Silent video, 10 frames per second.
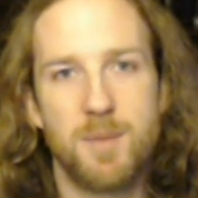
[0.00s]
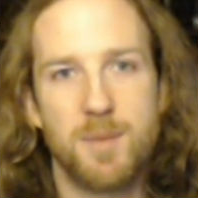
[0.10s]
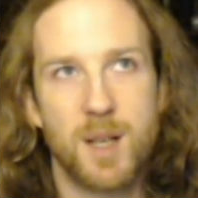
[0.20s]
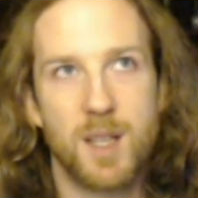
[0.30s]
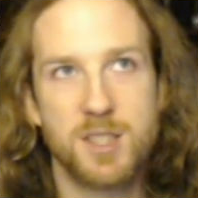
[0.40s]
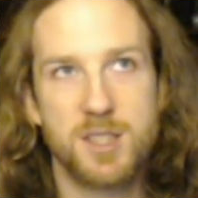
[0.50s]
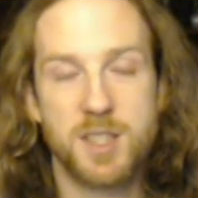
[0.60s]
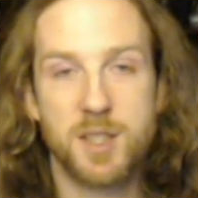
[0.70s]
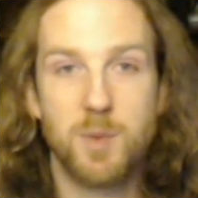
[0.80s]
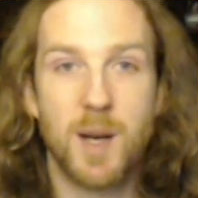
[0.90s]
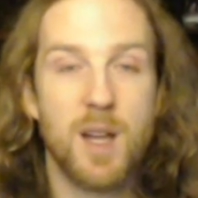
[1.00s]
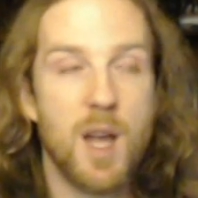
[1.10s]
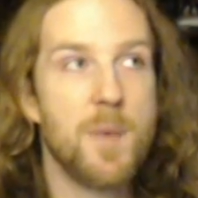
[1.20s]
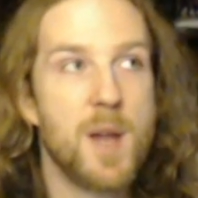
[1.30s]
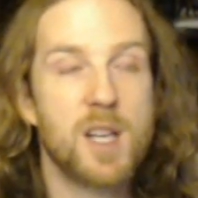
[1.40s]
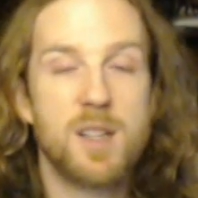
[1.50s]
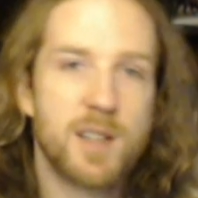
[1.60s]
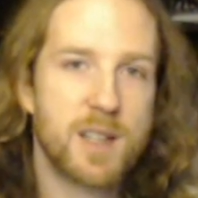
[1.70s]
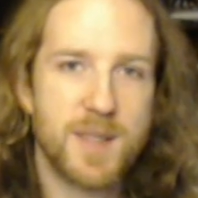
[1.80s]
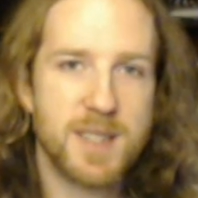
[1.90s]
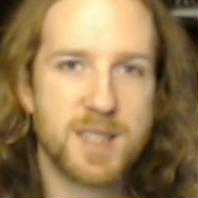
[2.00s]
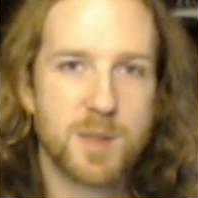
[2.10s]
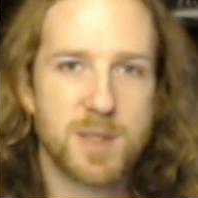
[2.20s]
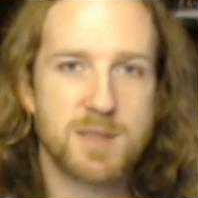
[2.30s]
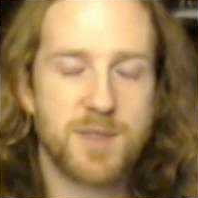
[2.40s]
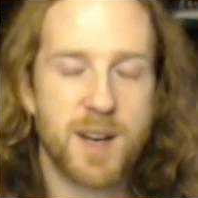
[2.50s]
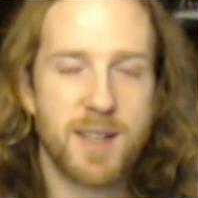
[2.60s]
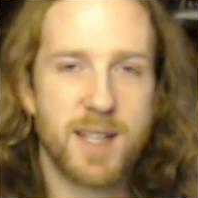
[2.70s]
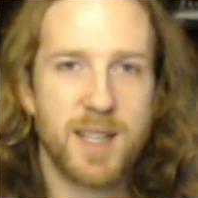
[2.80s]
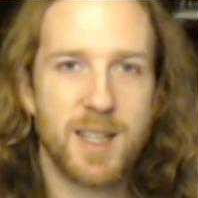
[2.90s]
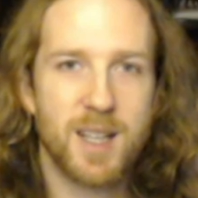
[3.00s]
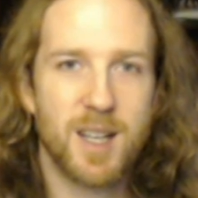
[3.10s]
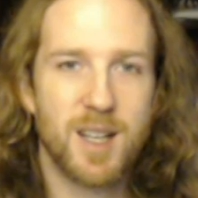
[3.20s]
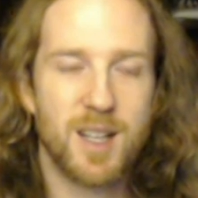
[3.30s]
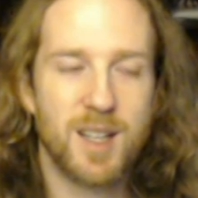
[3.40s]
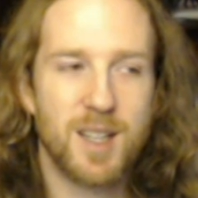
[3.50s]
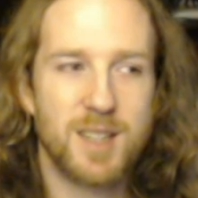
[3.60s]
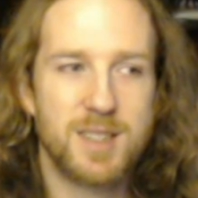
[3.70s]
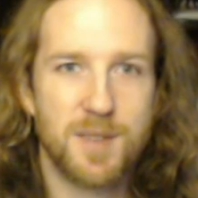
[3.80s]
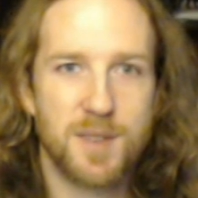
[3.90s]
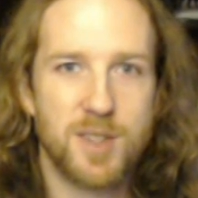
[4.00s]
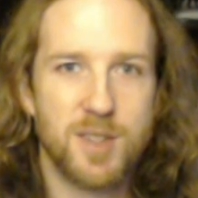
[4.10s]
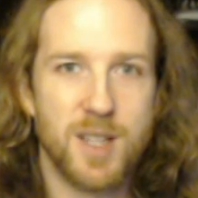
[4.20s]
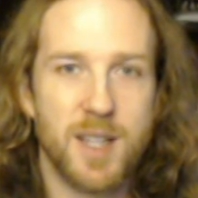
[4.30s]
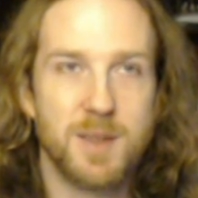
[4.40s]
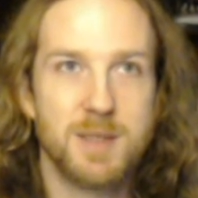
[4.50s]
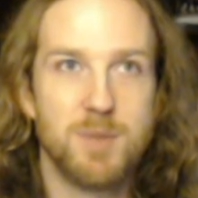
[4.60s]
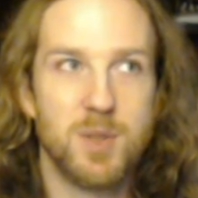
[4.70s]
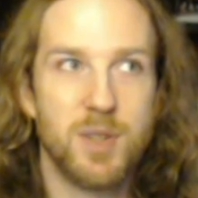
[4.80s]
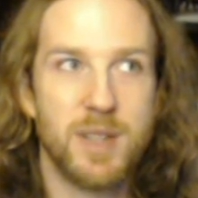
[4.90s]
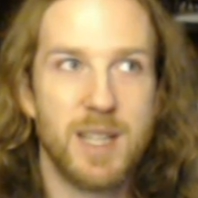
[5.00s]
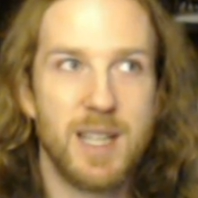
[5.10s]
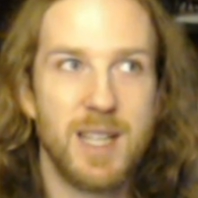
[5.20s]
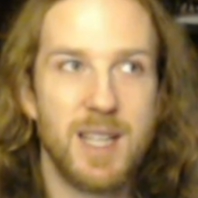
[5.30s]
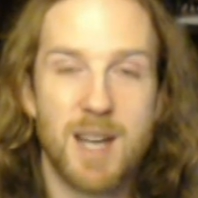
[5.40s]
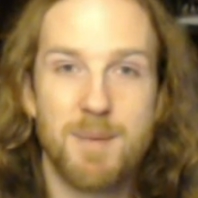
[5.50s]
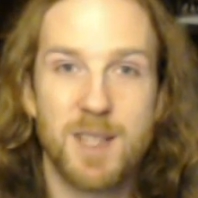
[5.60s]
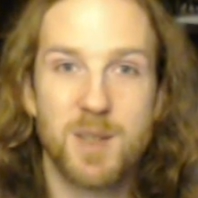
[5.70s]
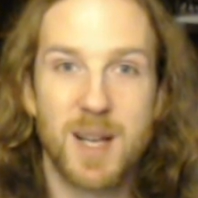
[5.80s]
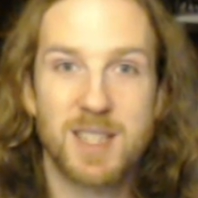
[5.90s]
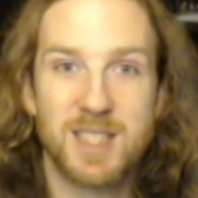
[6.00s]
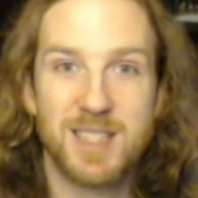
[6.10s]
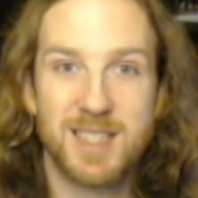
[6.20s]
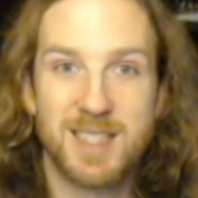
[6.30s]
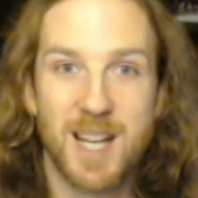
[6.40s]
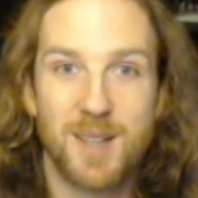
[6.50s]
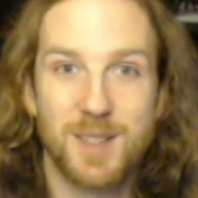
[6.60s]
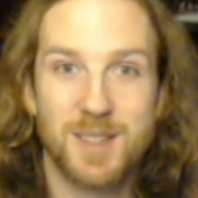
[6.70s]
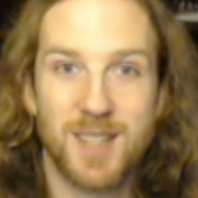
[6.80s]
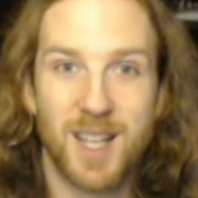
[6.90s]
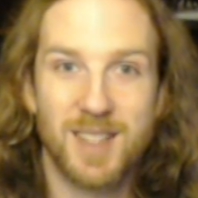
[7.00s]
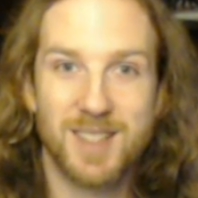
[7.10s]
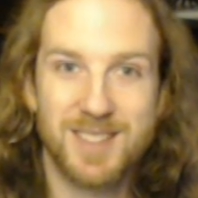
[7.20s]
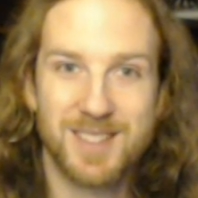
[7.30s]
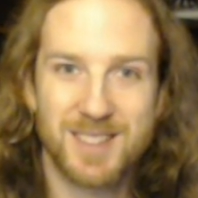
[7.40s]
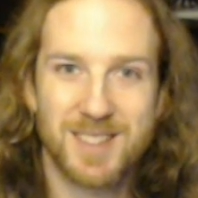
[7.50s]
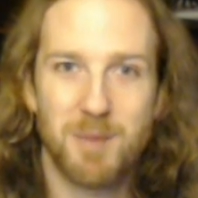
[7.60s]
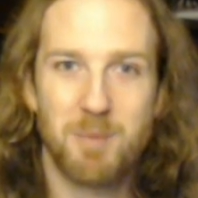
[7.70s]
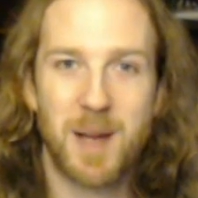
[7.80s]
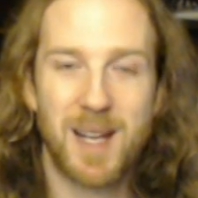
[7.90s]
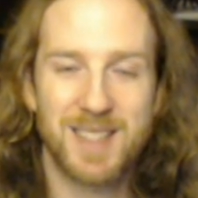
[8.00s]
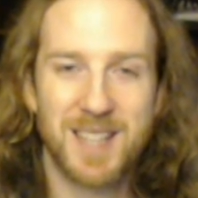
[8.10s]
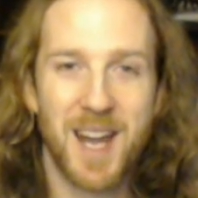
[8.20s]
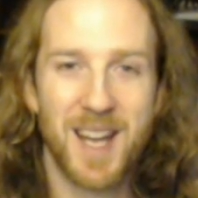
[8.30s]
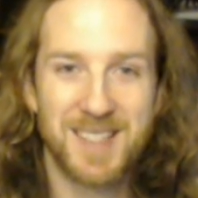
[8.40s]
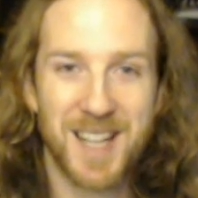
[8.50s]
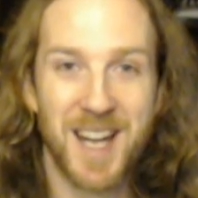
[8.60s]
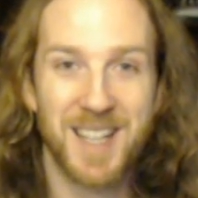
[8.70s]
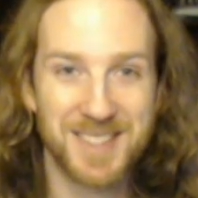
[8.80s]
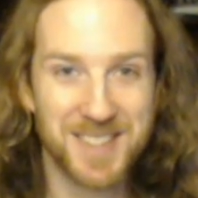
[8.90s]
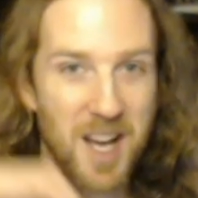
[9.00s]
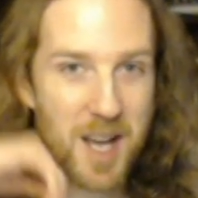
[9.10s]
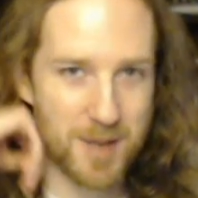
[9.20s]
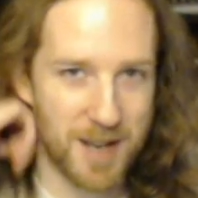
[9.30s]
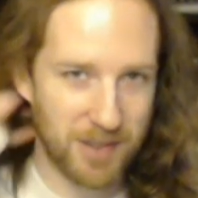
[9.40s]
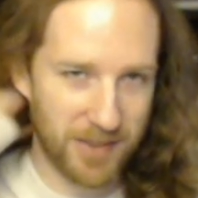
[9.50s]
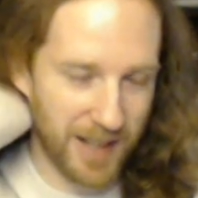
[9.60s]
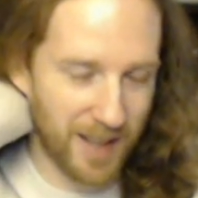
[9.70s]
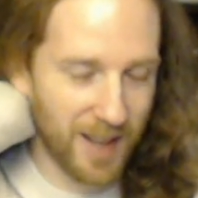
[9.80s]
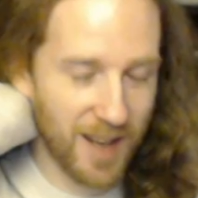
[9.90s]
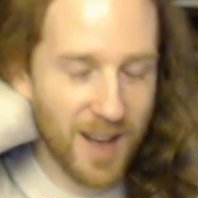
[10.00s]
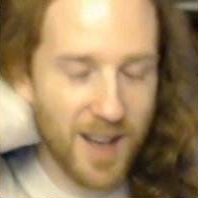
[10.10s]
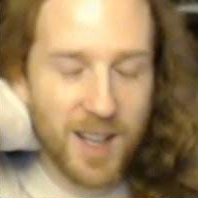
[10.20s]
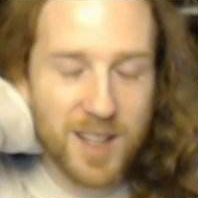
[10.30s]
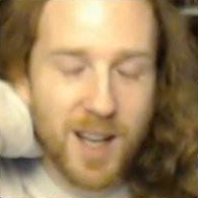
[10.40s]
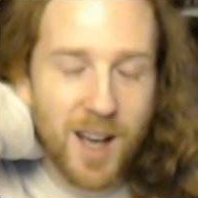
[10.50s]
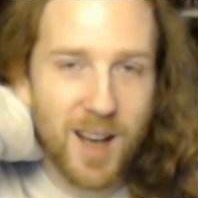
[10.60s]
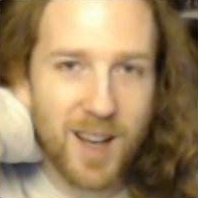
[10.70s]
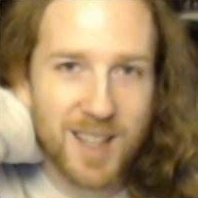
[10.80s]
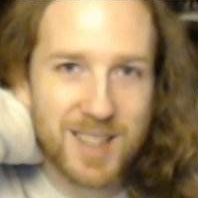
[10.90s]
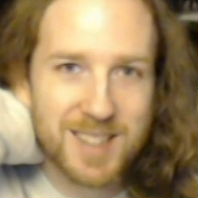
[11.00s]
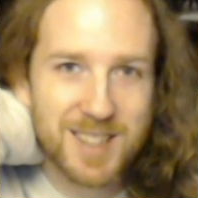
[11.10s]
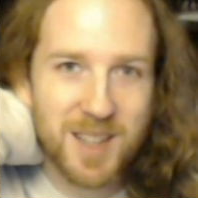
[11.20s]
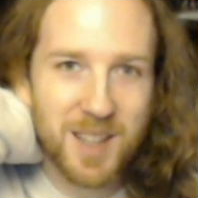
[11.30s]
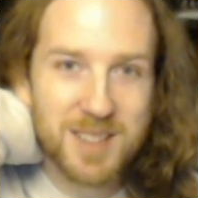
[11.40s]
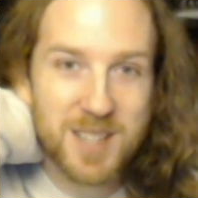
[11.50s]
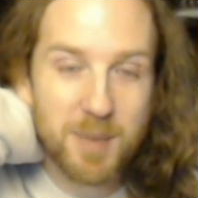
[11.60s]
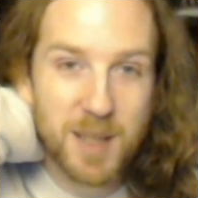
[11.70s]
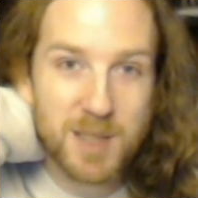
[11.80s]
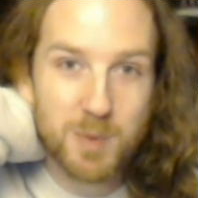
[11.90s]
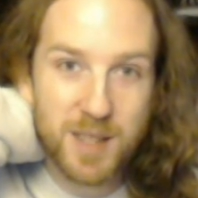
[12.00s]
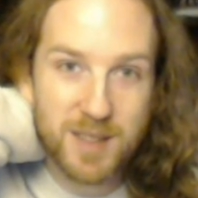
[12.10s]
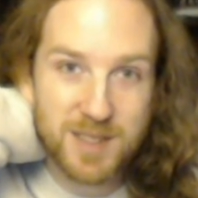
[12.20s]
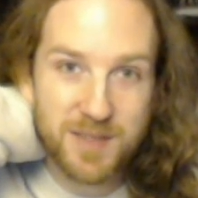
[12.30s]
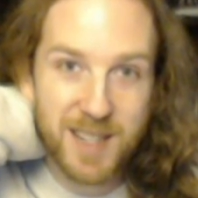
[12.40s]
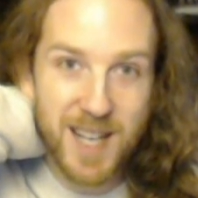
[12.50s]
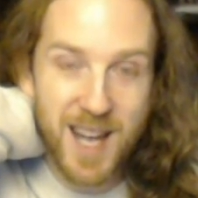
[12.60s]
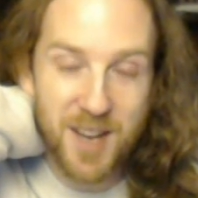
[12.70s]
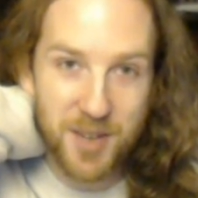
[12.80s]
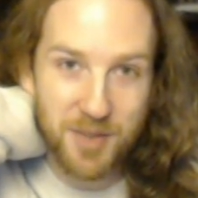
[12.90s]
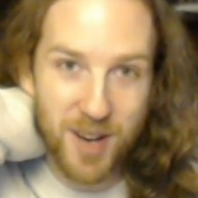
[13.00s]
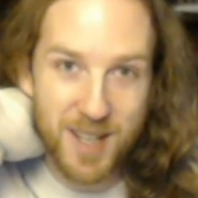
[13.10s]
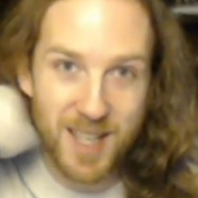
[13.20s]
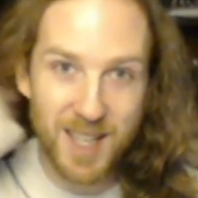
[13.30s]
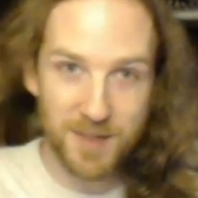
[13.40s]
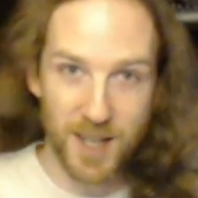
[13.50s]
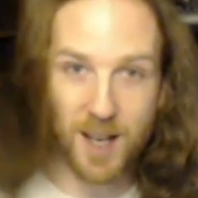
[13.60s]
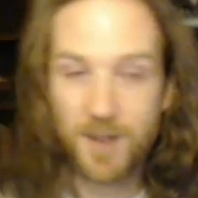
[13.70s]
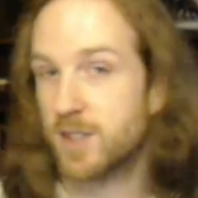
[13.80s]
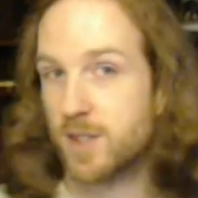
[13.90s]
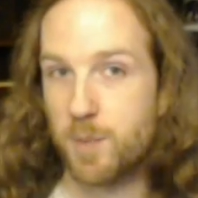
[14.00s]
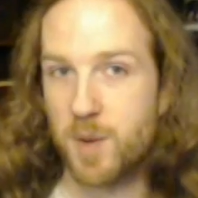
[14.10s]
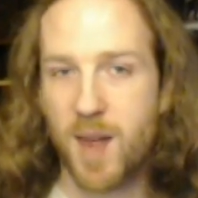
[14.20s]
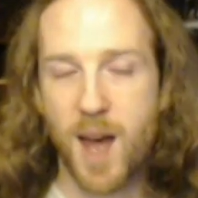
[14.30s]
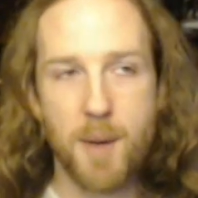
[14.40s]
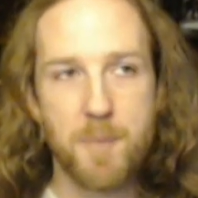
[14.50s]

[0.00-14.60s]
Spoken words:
I should do. Well, the convincing wasn't very difficult. It was more the getting me to actually sit down and pick a day and a time and everything. And so because we used to VKN on a Friday evening, I've just gone with that.